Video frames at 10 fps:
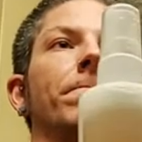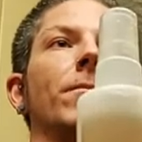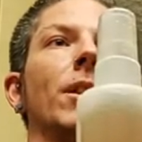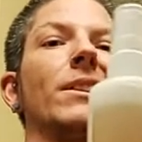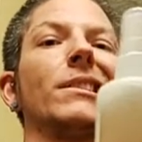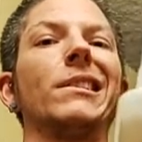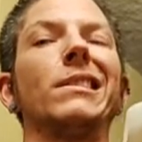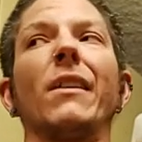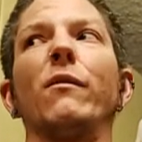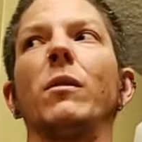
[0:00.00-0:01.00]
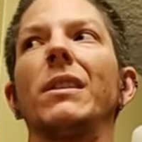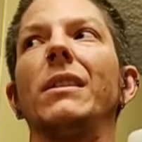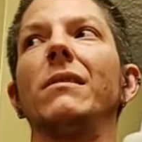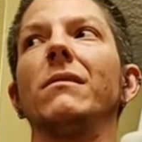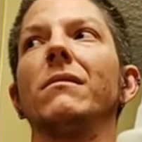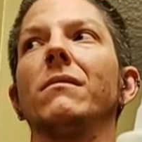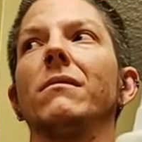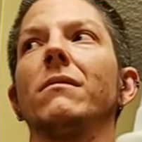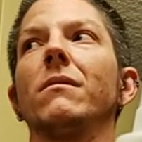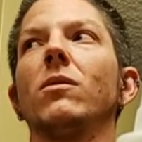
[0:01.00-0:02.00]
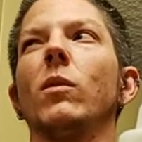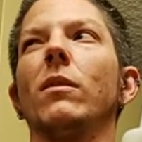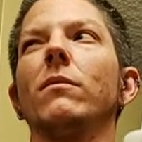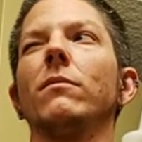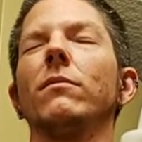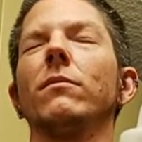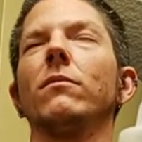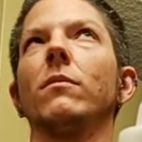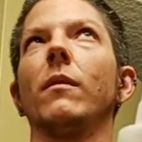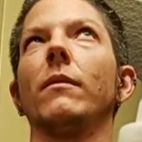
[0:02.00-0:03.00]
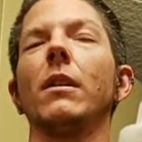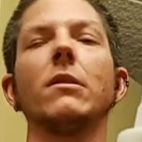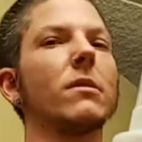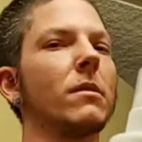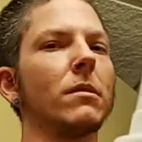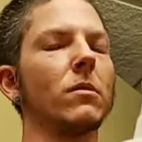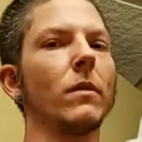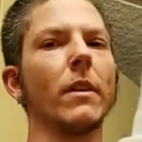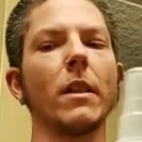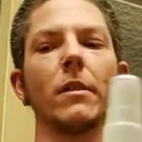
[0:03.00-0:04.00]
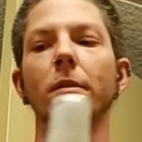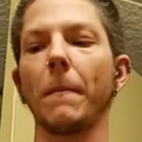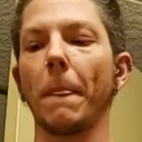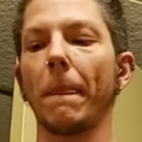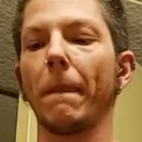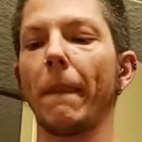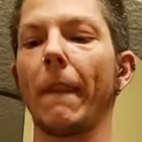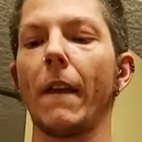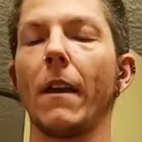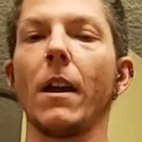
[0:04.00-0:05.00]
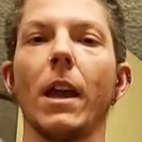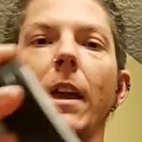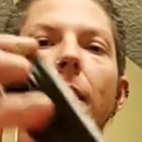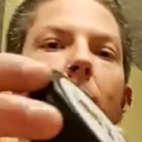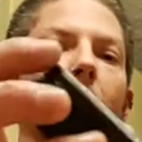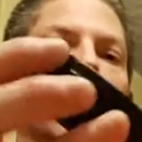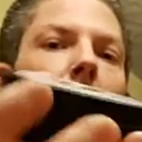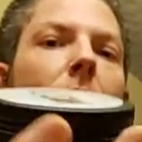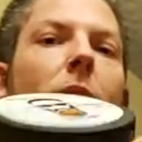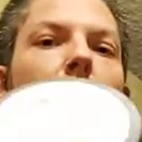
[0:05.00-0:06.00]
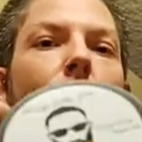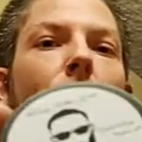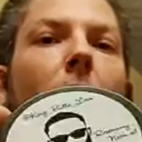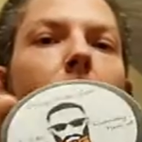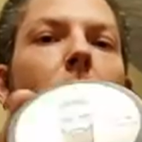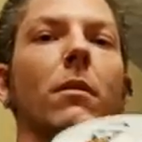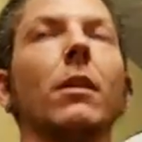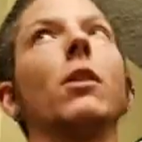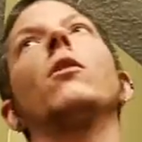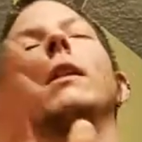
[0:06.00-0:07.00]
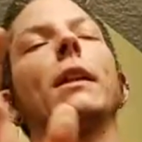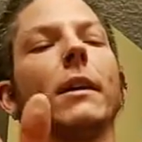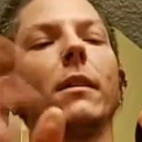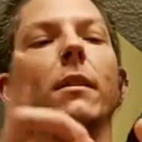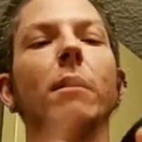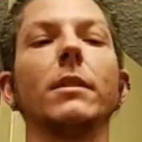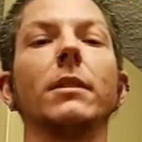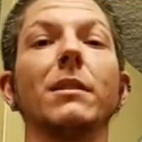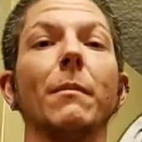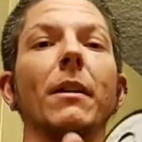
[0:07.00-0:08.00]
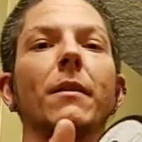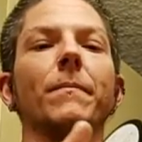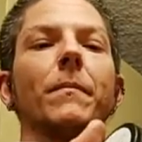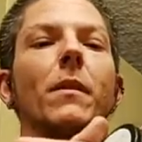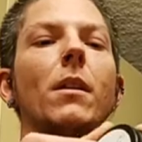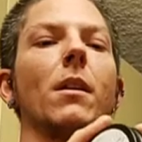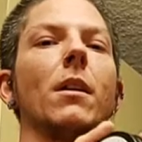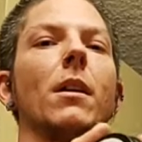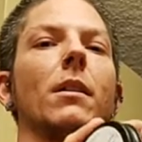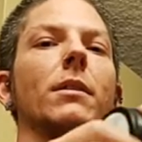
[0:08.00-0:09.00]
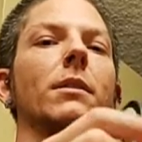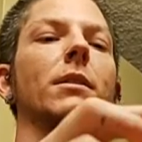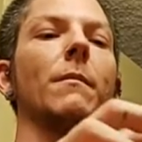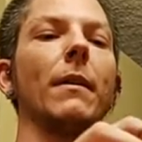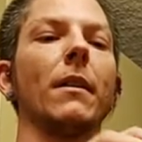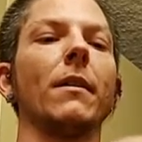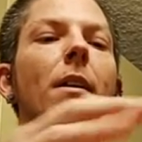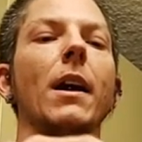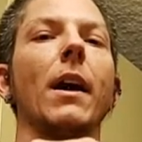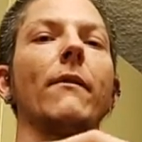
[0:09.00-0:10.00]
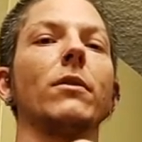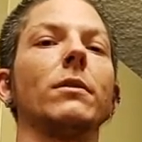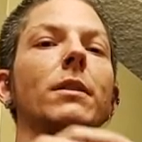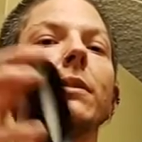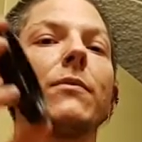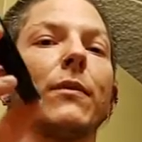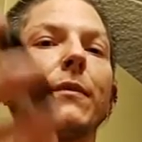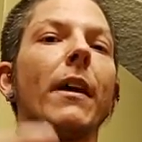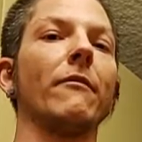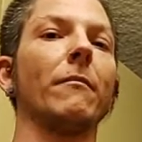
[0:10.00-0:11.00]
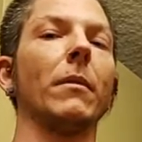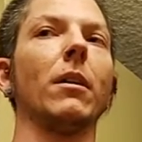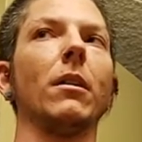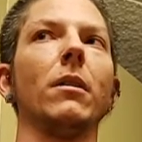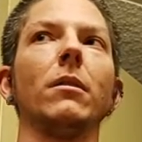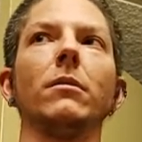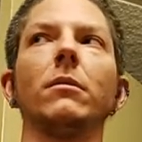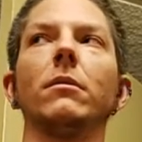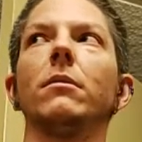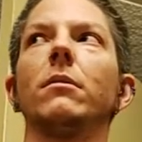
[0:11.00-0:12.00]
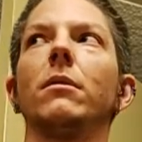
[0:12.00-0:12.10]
And this is like 14 12 $12? $12? And then the scrub. No, I lied. This is the butter. This is the butter. I've used this for five months.